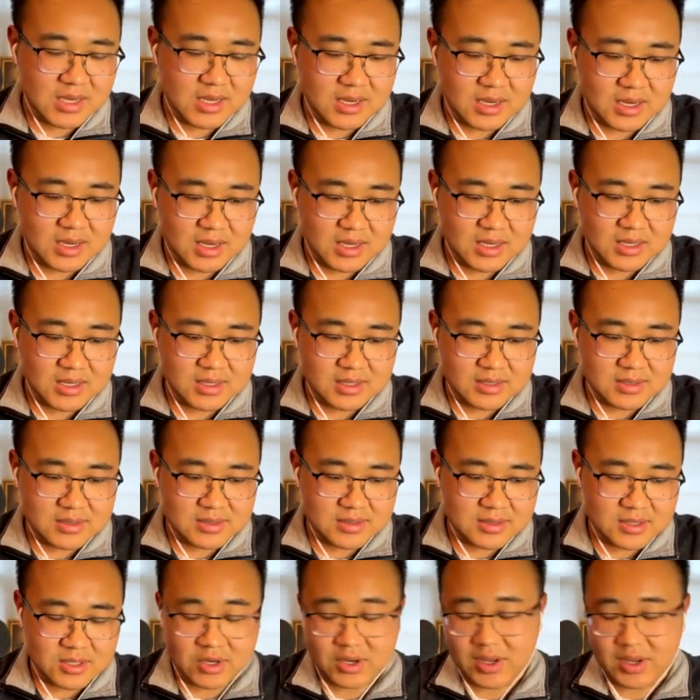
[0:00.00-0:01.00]
uh,
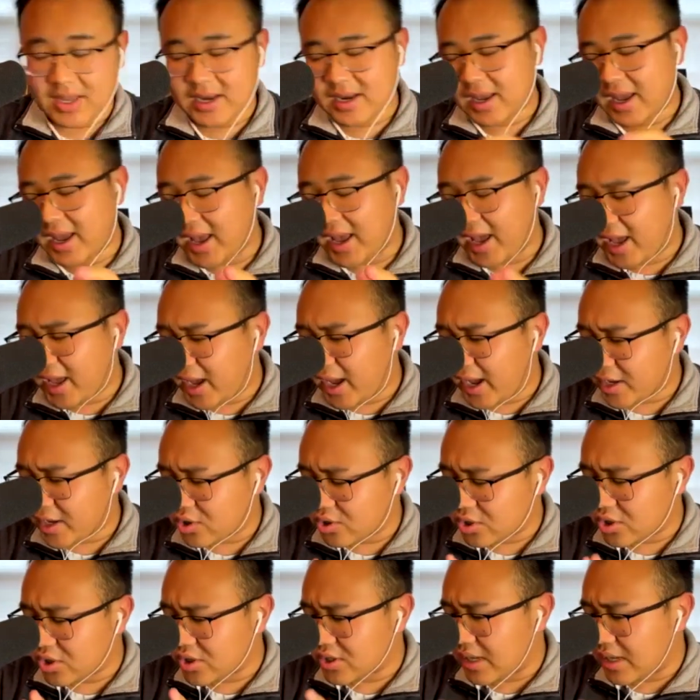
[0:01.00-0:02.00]
you know, and I, I
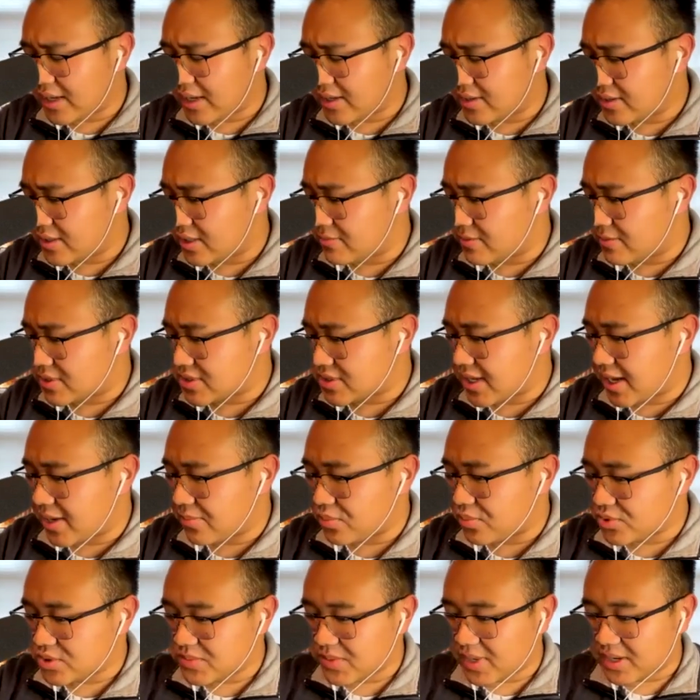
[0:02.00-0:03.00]
could go, I could give
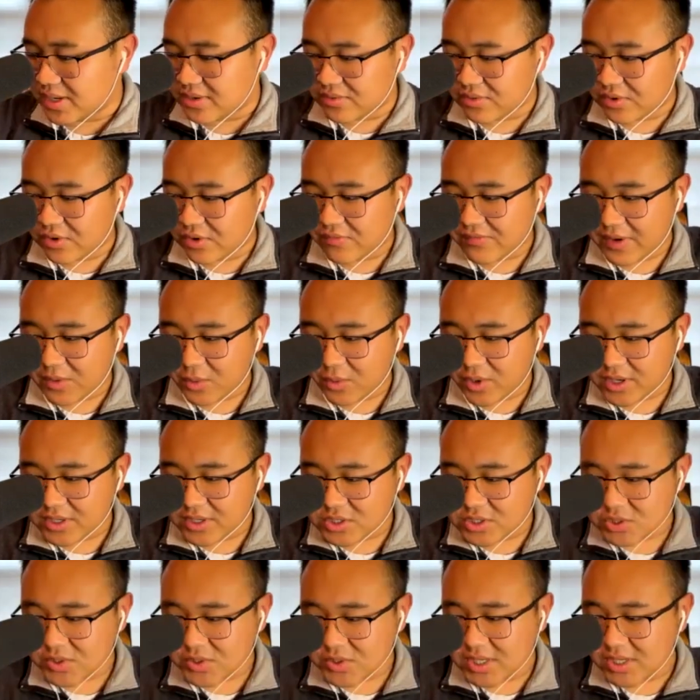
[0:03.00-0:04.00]
examples, but I don't know if I want to
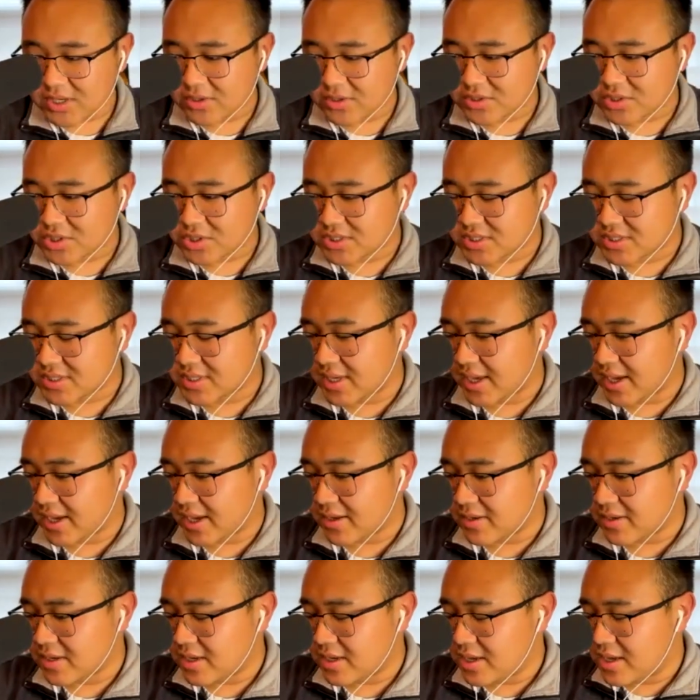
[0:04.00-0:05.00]
do it here just
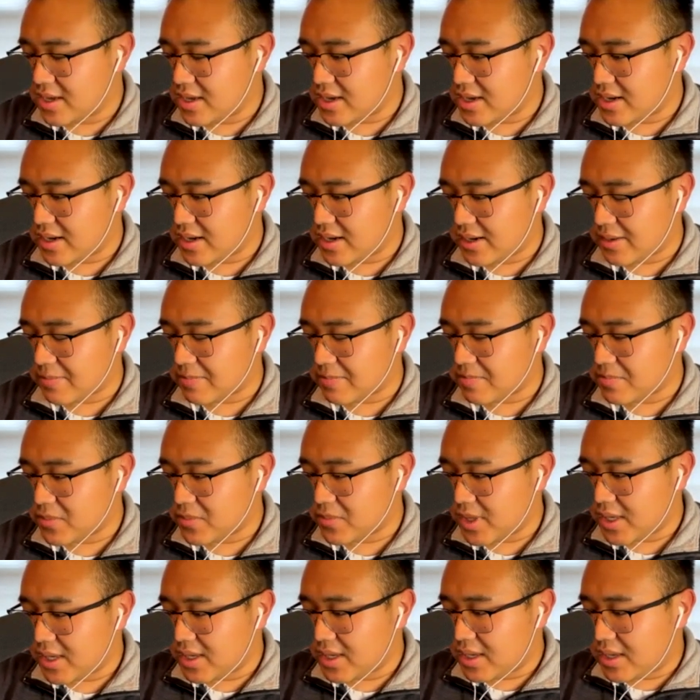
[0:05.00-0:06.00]
yet. Um,
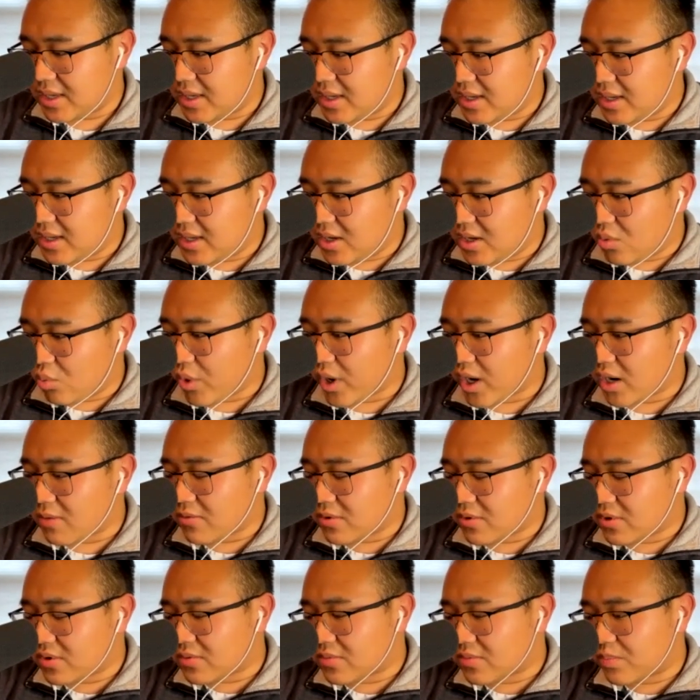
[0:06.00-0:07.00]

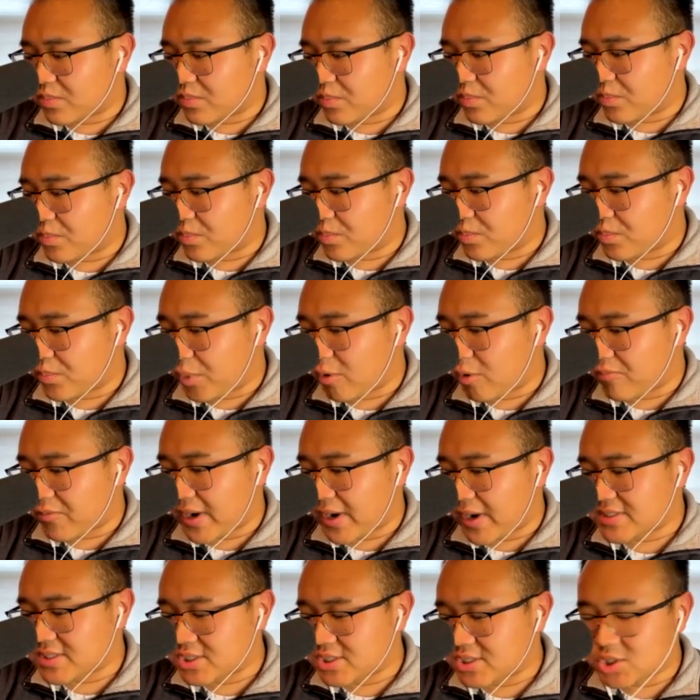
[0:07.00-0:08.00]
whenever Pope
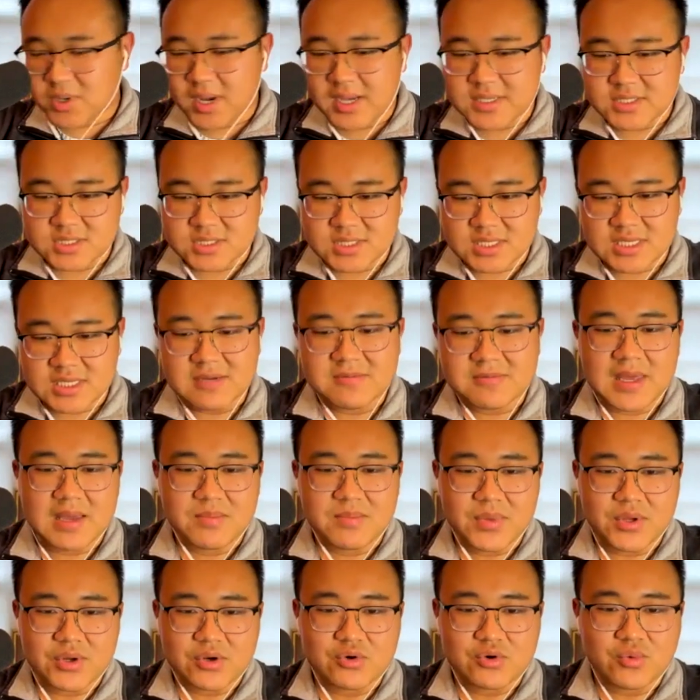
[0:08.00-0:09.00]
Francis tries to give that
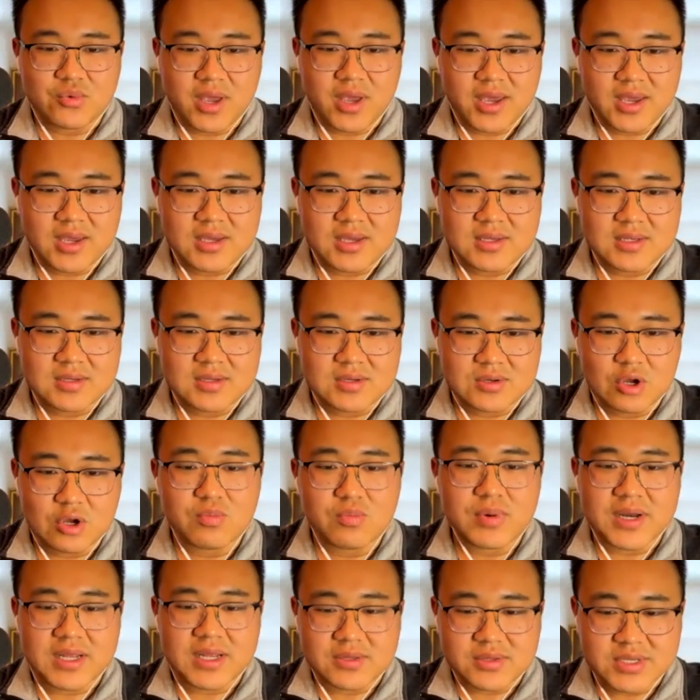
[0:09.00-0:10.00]
middle way,
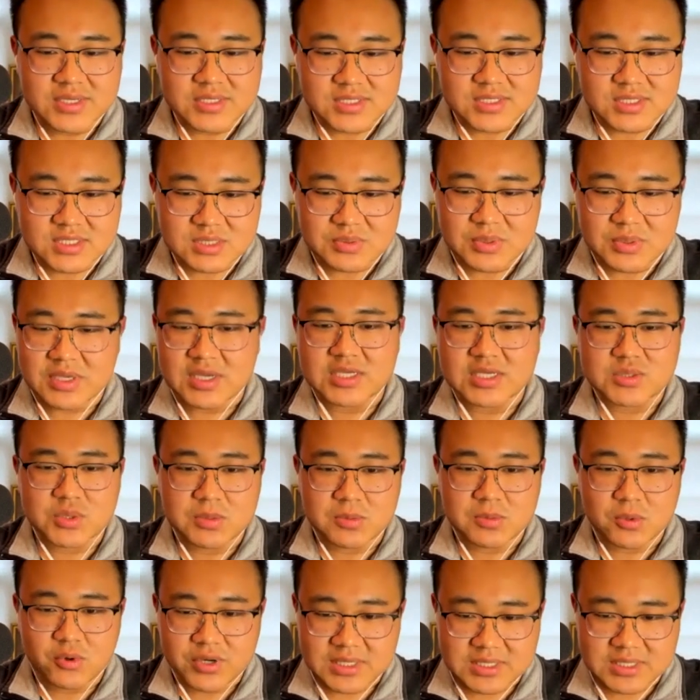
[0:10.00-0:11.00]
nobody listens because
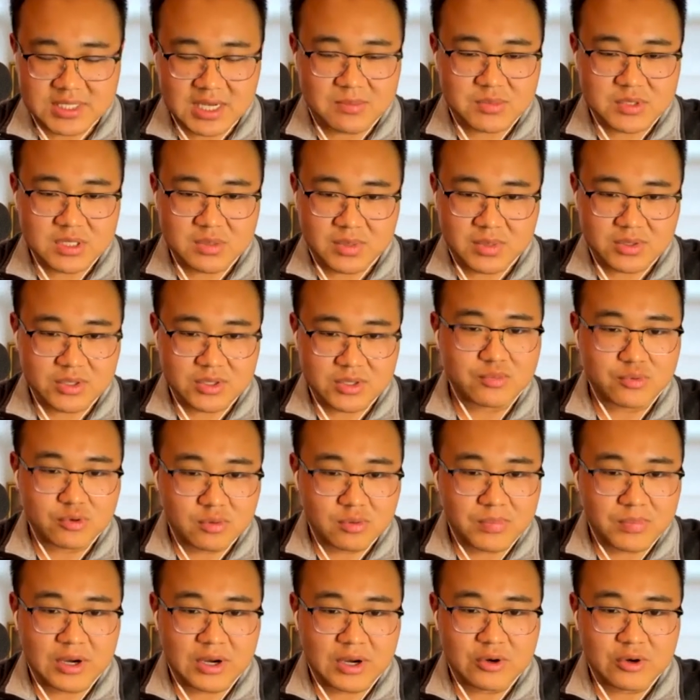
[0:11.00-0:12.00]
we've already dubbed him a
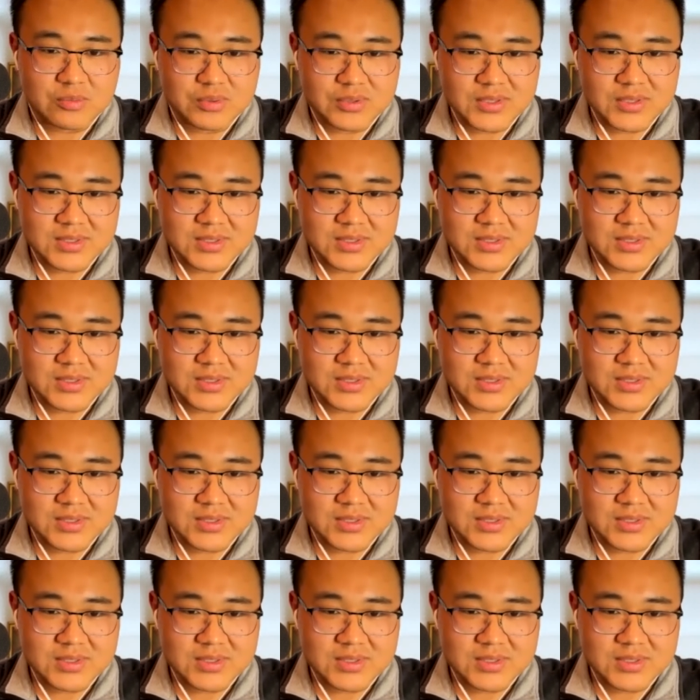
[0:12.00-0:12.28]
liberal pope,